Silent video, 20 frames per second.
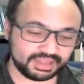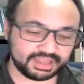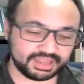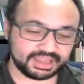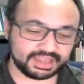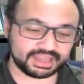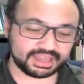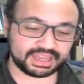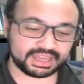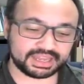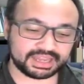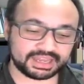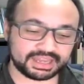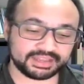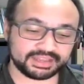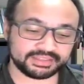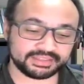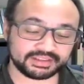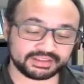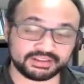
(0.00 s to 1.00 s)
The
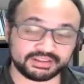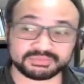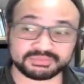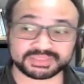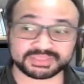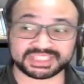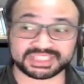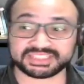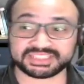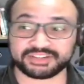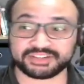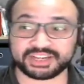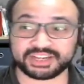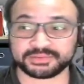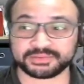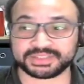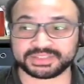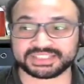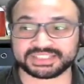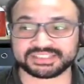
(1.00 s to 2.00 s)
client was actually okay with this
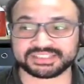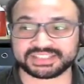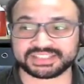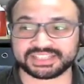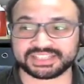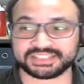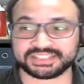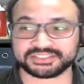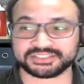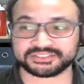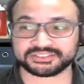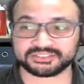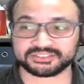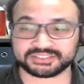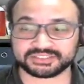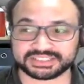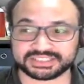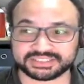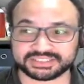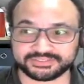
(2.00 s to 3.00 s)
because they had used
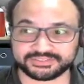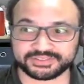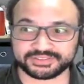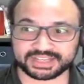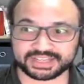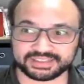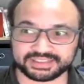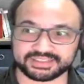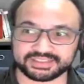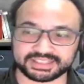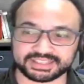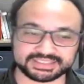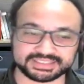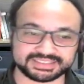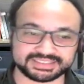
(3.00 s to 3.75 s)
Cognito for other things.